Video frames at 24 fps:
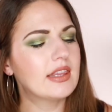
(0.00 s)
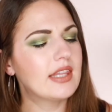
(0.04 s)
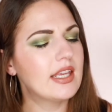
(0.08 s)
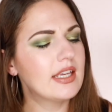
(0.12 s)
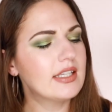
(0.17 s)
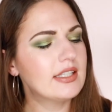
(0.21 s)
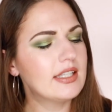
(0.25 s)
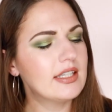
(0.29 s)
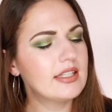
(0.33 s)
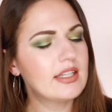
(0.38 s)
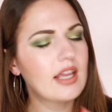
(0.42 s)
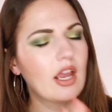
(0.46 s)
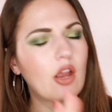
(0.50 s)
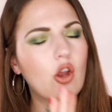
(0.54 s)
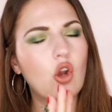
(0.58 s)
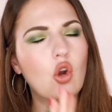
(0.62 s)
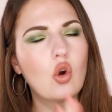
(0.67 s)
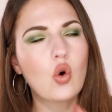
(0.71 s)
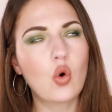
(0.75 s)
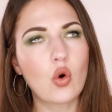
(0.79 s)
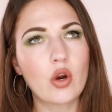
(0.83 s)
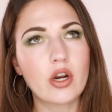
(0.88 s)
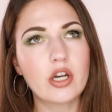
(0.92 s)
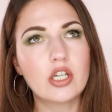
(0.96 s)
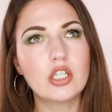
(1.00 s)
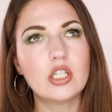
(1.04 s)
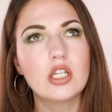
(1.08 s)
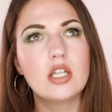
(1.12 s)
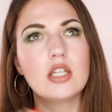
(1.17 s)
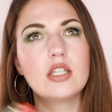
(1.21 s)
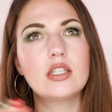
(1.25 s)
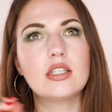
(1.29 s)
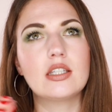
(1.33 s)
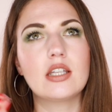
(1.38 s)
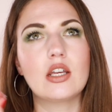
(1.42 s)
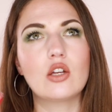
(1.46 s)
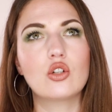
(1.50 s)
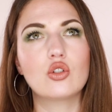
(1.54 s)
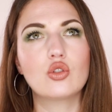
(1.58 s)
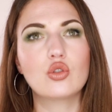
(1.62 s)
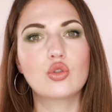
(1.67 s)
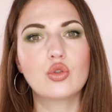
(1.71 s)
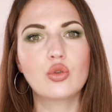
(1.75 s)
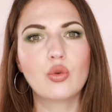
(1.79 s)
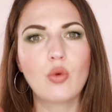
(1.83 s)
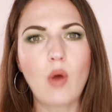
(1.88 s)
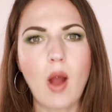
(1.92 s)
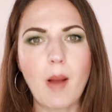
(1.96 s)
This is a gorgeous
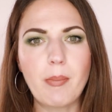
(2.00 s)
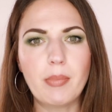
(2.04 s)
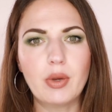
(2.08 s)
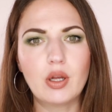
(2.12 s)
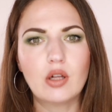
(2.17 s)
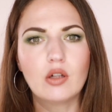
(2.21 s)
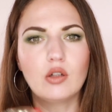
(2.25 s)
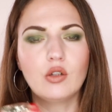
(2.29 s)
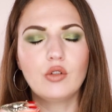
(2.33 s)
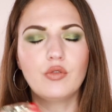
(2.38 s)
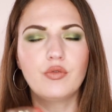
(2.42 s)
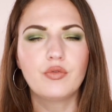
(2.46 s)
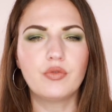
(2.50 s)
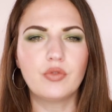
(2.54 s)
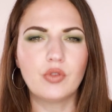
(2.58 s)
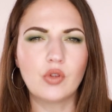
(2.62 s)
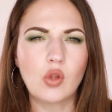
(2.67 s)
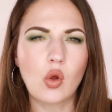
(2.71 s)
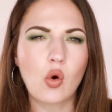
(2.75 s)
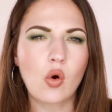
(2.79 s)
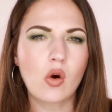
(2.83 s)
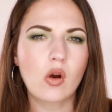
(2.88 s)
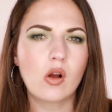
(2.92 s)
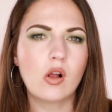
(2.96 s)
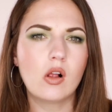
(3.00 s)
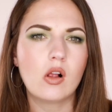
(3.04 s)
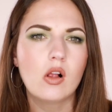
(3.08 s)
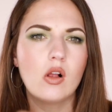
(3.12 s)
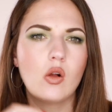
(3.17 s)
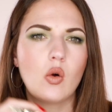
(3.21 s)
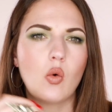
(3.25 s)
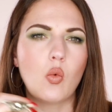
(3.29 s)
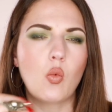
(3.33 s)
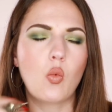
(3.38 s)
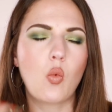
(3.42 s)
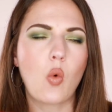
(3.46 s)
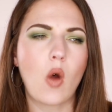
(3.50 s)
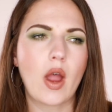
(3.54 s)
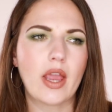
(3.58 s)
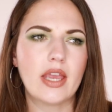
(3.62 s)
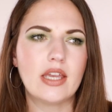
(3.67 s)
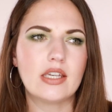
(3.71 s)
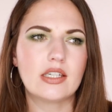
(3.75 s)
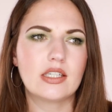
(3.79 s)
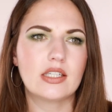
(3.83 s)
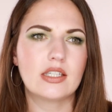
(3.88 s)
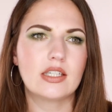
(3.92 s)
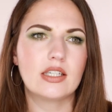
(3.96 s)
tropical floral,
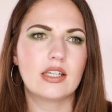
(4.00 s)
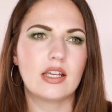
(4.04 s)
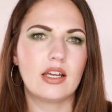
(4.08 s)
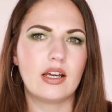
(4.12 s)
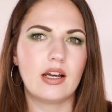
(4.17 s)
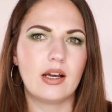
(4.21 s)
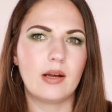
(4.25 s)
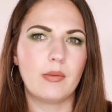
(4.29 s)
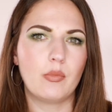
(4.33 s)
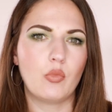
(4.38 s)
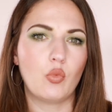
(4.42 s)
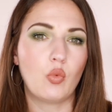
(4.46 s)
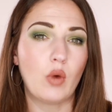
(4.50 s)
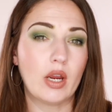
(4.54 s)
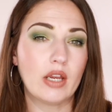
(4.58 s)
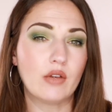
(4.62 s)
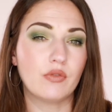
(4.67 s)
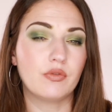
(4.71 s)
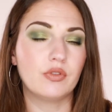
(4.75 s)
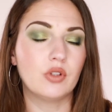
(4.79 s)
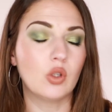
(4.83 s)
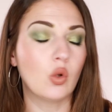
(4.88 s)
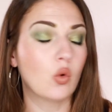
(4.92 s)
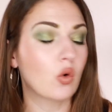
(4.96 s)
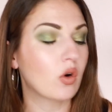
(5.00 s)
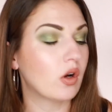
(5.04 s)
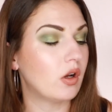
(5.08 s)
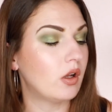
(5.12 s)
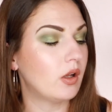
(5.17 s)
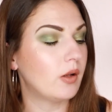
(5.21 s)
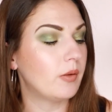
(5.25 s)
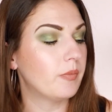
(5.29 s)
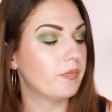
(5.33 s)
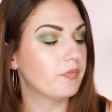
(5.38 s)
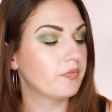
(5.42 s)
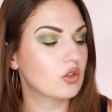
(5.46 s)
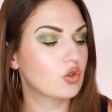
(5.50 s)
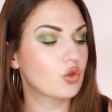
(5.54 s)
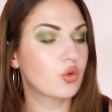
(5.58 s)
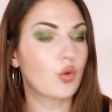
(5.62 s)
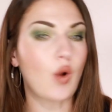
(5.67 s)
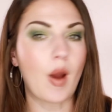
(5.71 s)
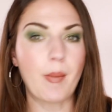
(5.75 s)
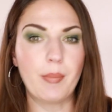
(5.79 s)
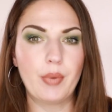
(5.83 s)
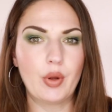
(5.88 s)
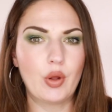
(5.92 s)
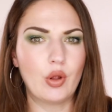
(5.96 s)
white floral
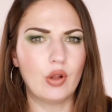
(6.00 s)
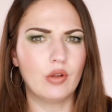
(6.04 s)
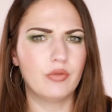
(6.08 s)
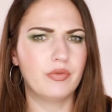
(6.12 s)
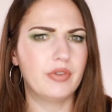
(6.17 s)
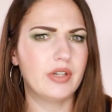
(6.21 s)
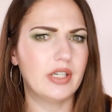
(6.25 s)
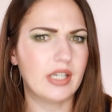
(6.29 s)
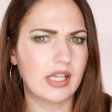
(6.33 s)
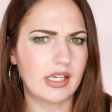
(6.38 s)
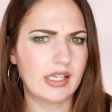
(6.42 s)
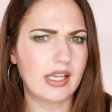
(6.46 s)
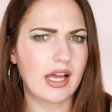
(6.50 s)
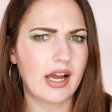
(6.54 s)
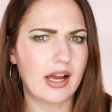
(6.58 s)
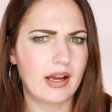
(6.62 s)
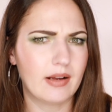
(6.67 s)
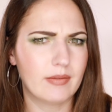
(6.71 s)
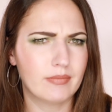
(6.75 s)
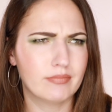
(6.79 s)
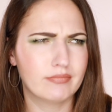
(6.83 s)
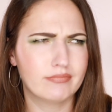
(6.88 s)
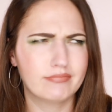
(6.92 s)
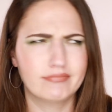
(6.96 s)
tropical vanilla.